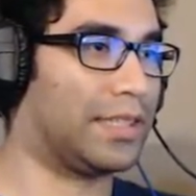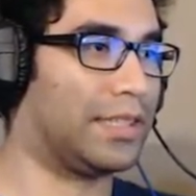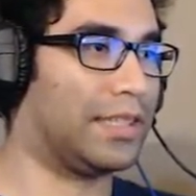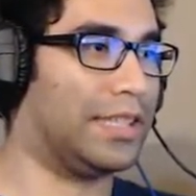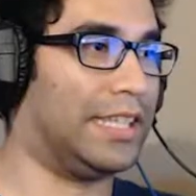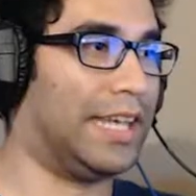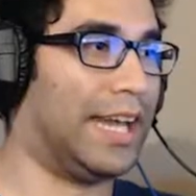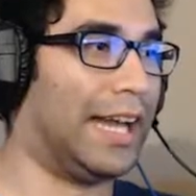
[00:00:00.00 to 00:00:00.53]

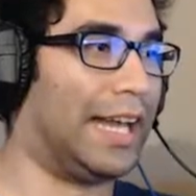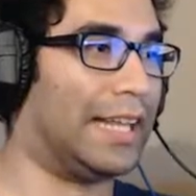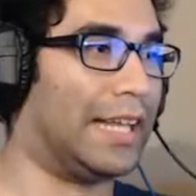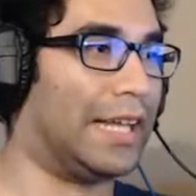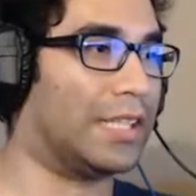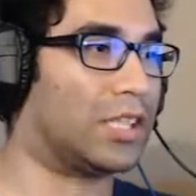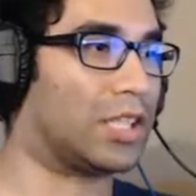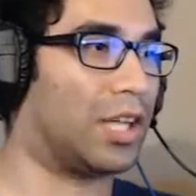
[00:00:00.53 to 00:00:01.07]

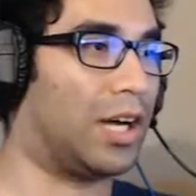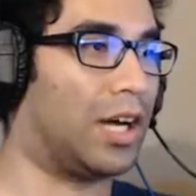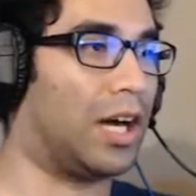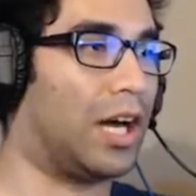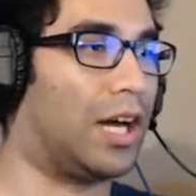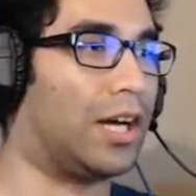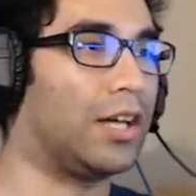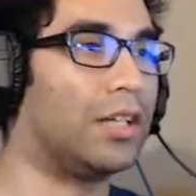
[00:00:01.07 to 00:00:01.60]
Let's
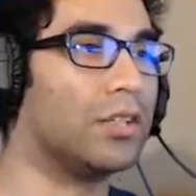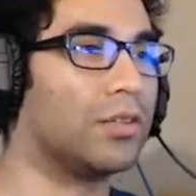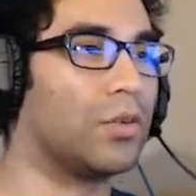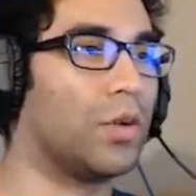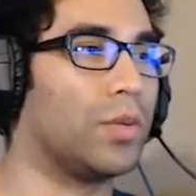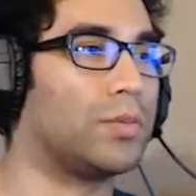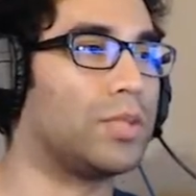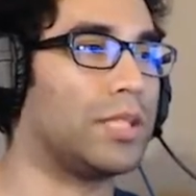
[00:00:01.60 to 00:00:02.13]
all
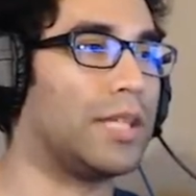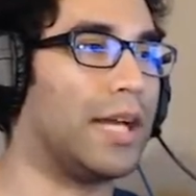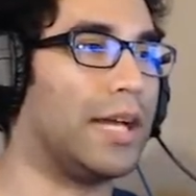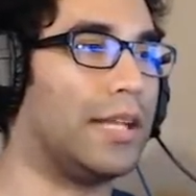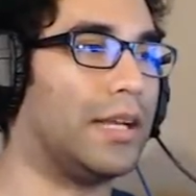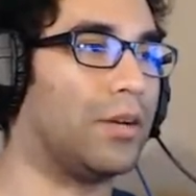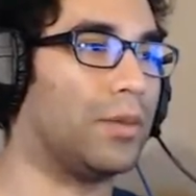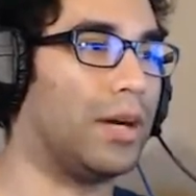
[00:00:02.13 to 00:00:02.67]
group
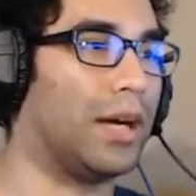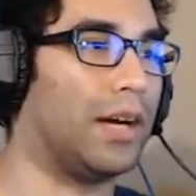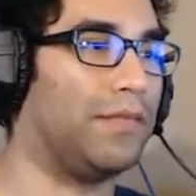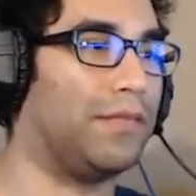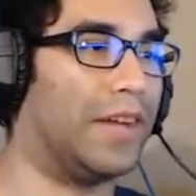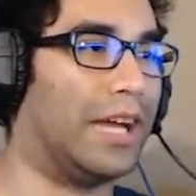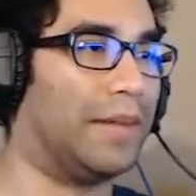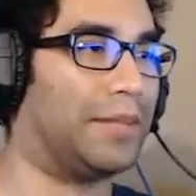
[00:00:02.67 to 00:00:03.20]
together. We're all
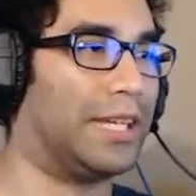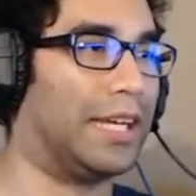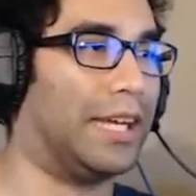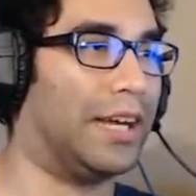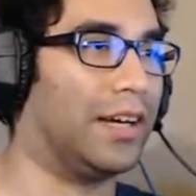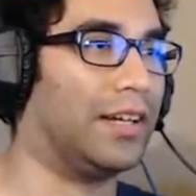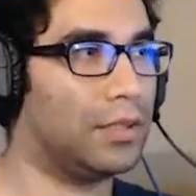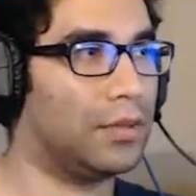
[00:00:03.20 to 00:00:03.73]
family
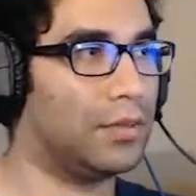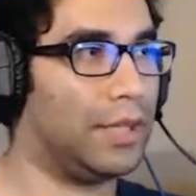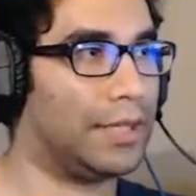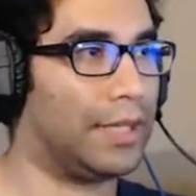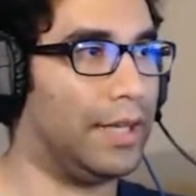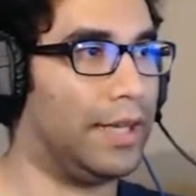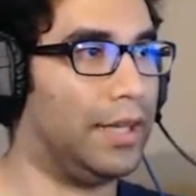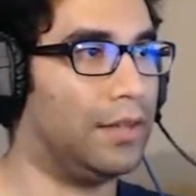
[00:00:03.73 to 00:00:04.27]
here. What
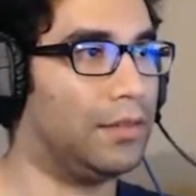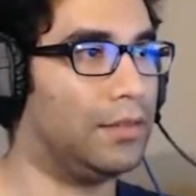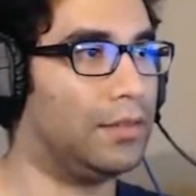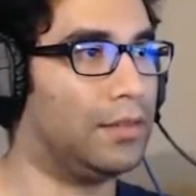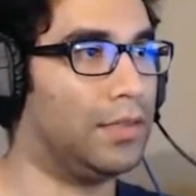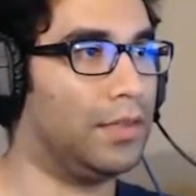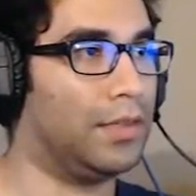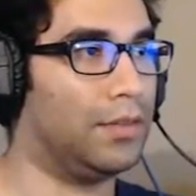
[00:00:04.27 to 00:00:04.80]
the hell?
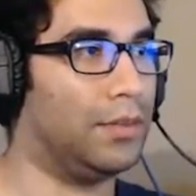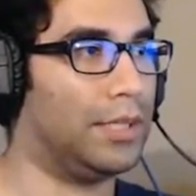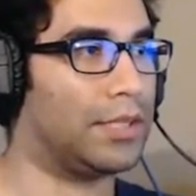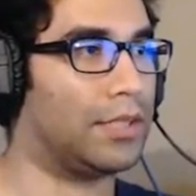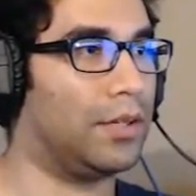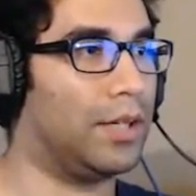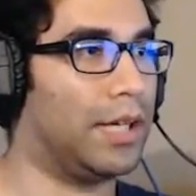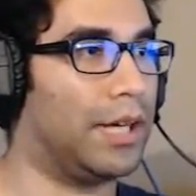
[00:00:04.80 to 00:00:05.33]
What's
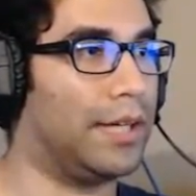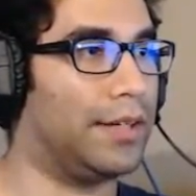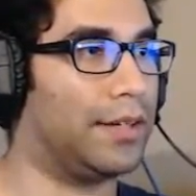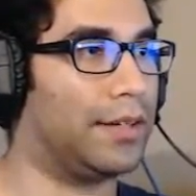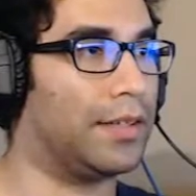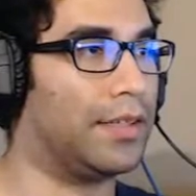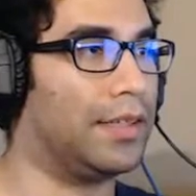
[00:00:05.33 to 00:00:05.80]
going on here?